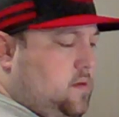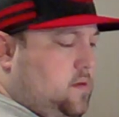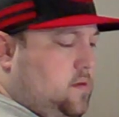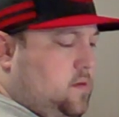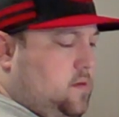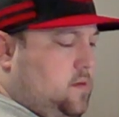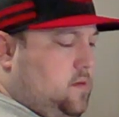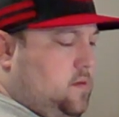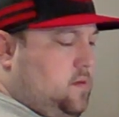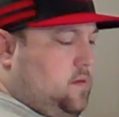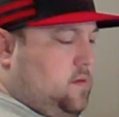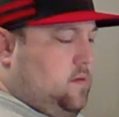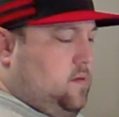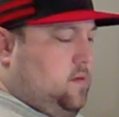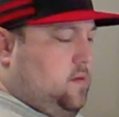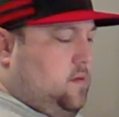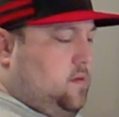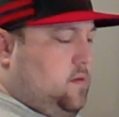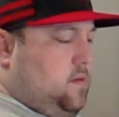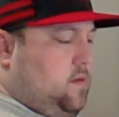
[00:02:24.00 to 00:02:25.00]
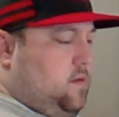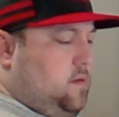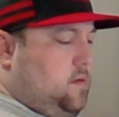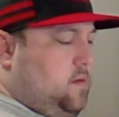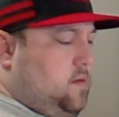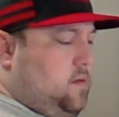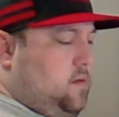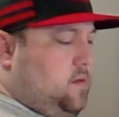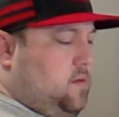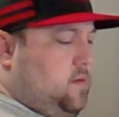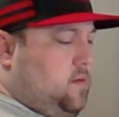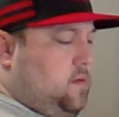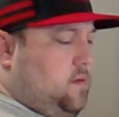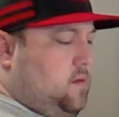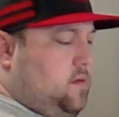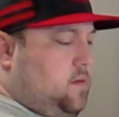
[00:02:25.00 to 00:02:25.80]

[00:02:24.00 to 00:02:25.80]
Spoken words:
[no speech]